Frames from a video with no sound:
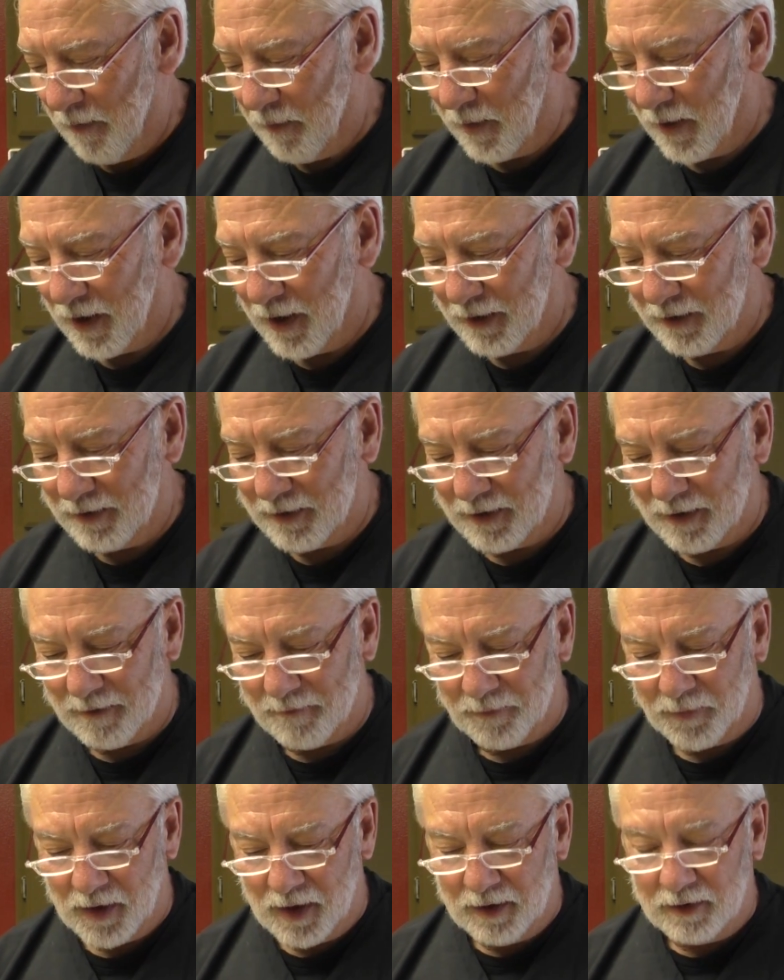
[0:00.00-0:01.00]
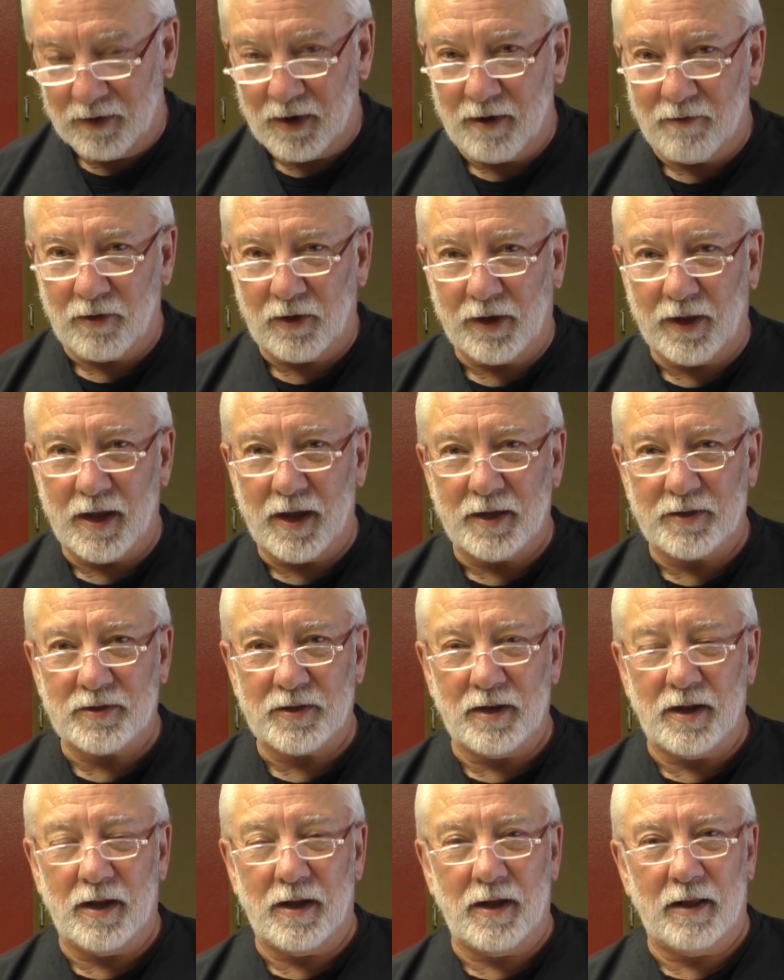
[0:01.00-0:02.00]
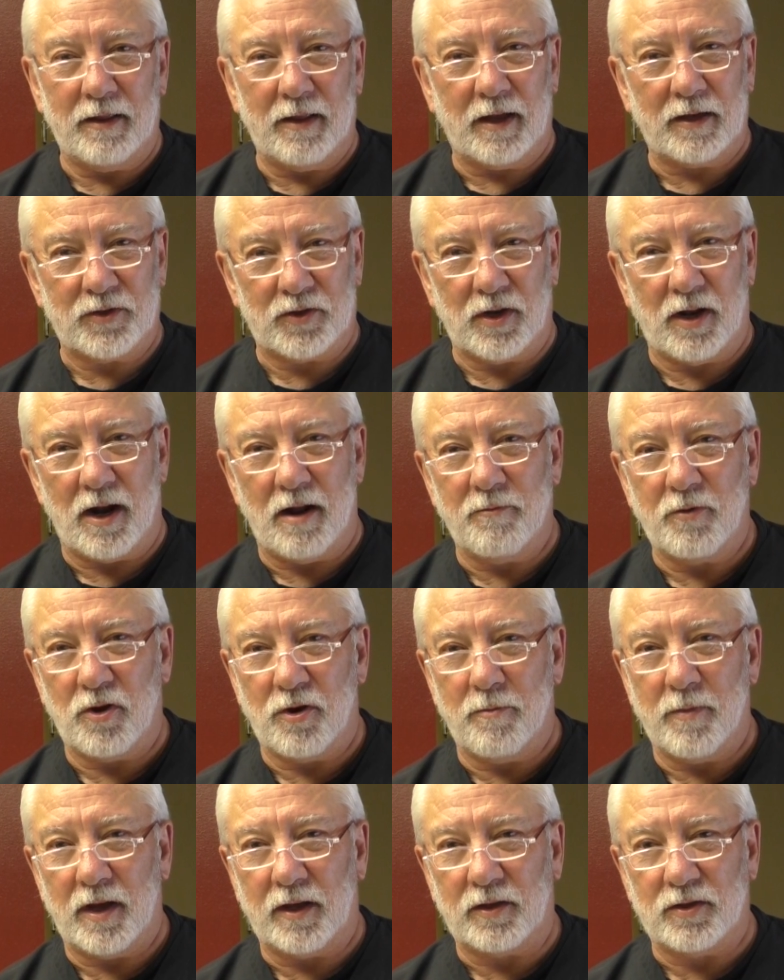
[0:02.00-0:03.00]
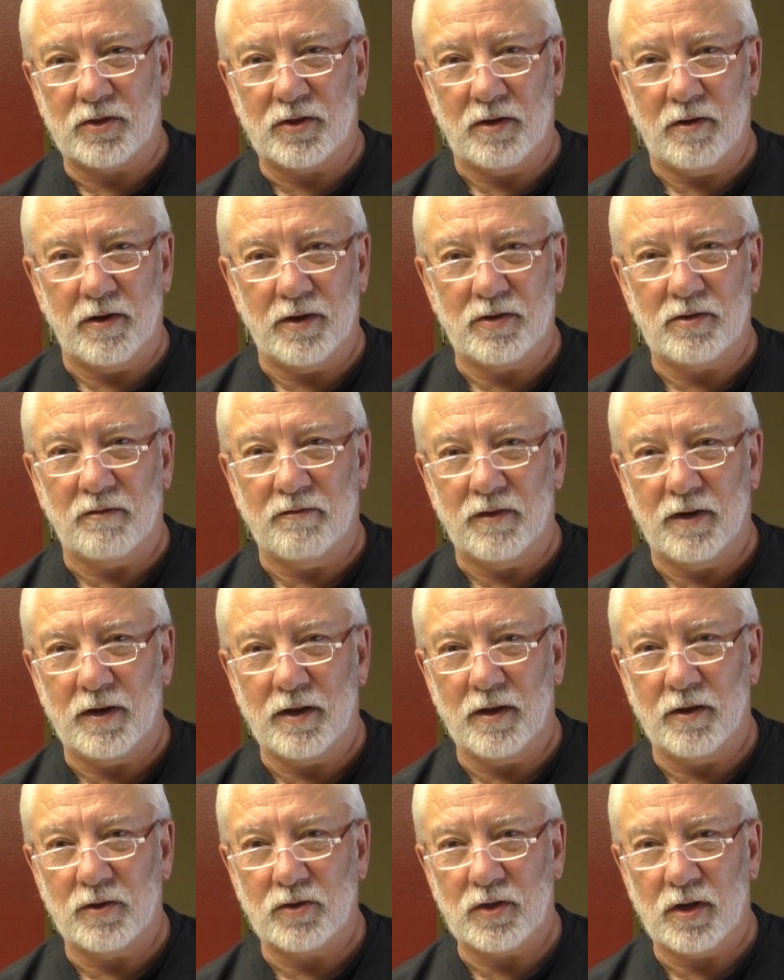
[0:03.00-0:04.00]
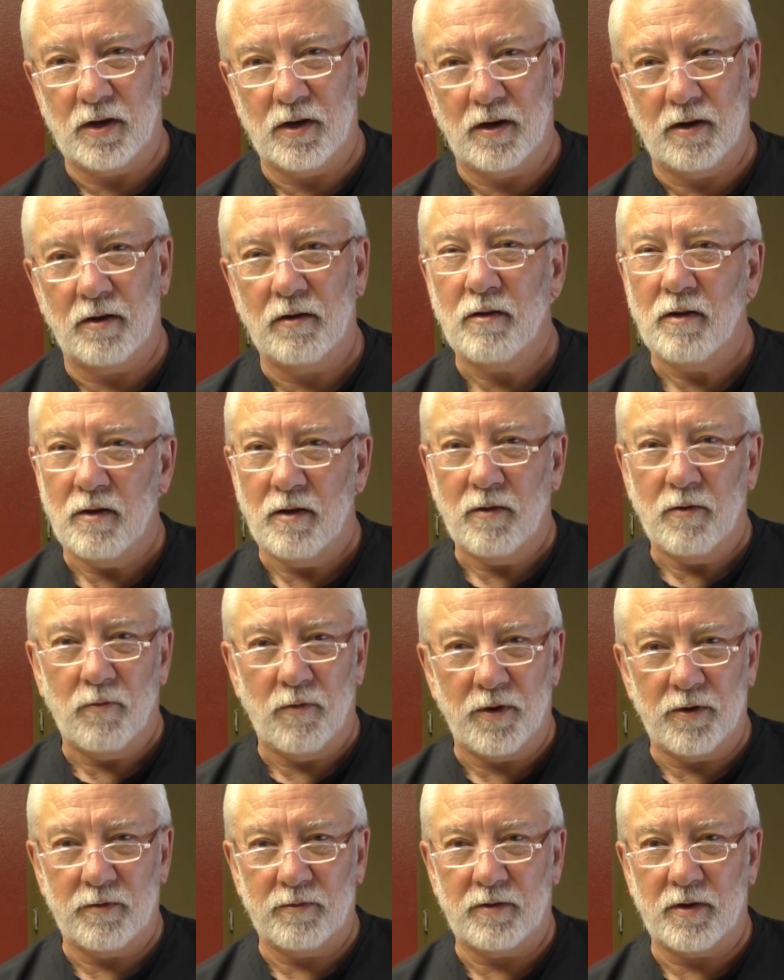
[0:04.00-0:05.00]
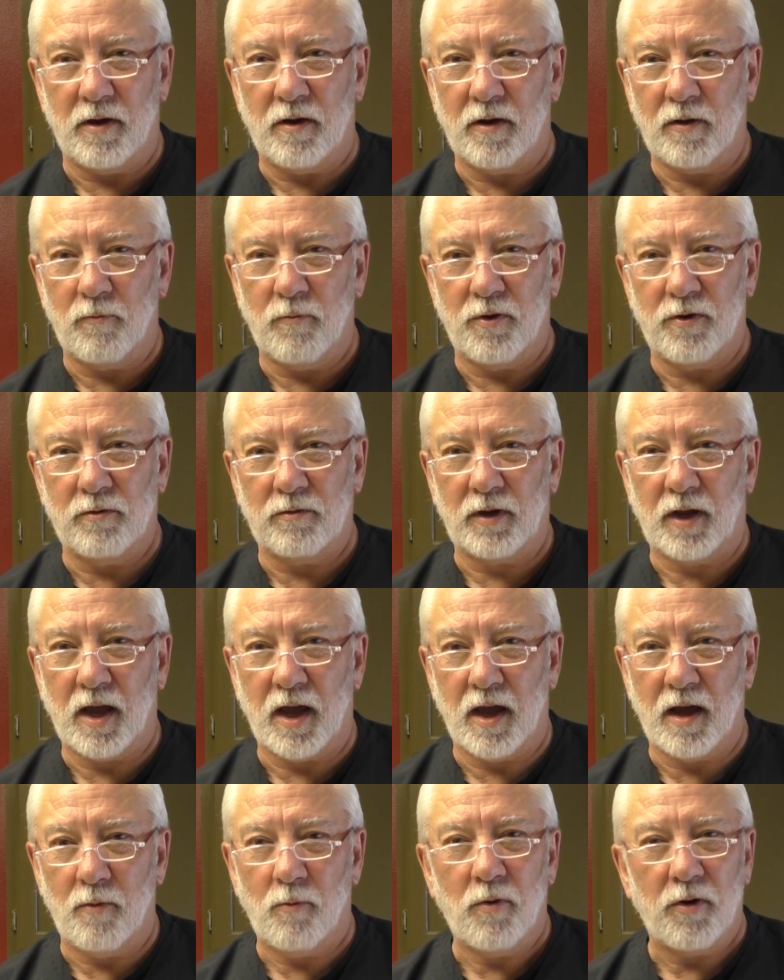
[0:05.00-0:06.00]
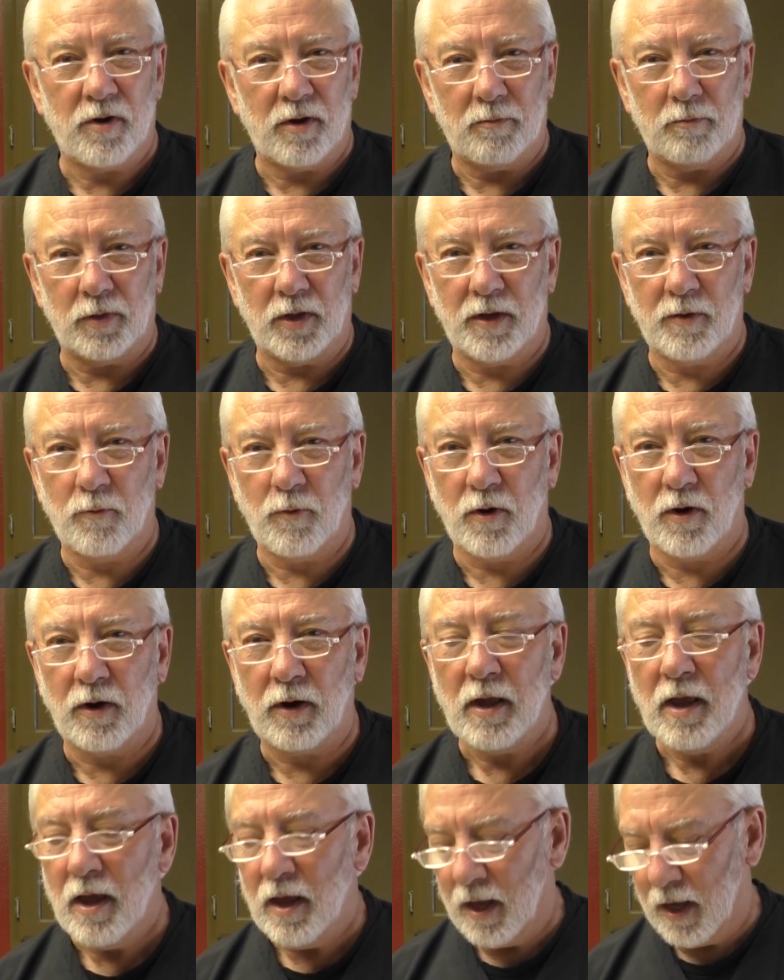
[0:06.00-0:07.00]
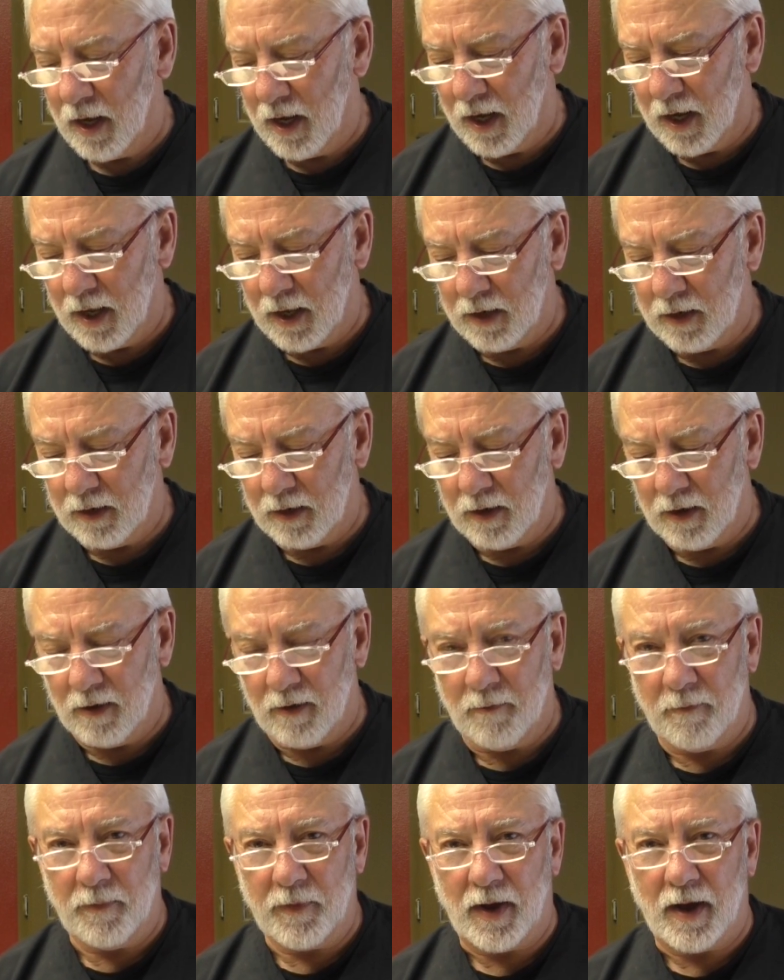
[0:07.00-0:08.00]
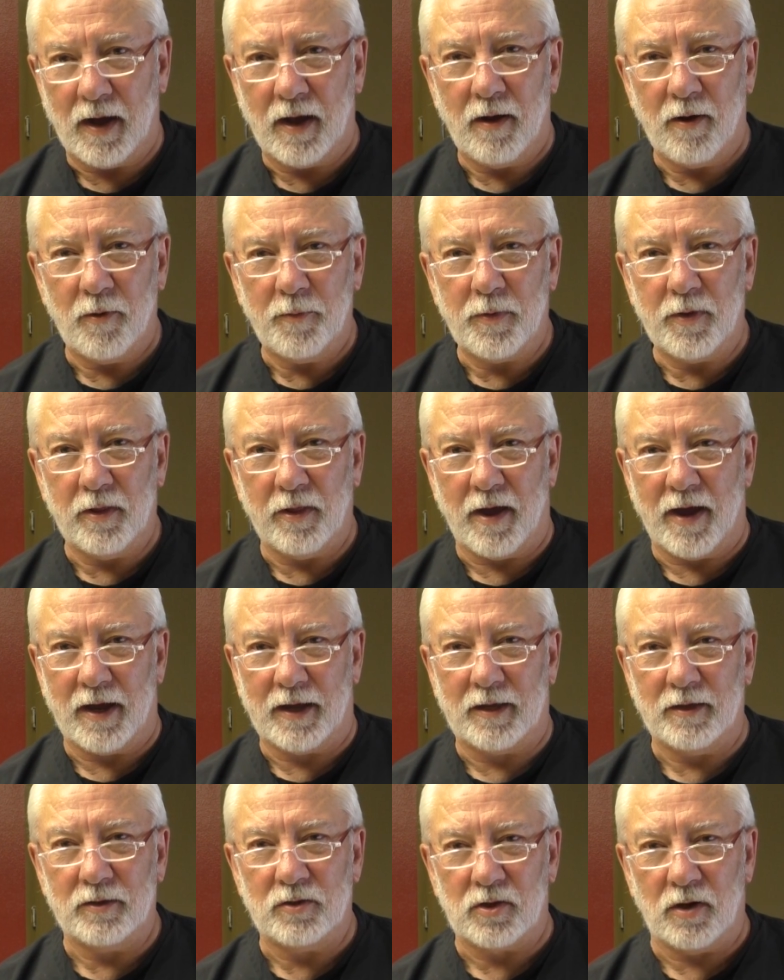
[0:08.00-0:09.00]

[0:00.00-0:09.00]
But um, nevertheless, like I said, I'm going to make a series of videos here, one on dog, one on cat, one on blood work, and um, I hope you like it.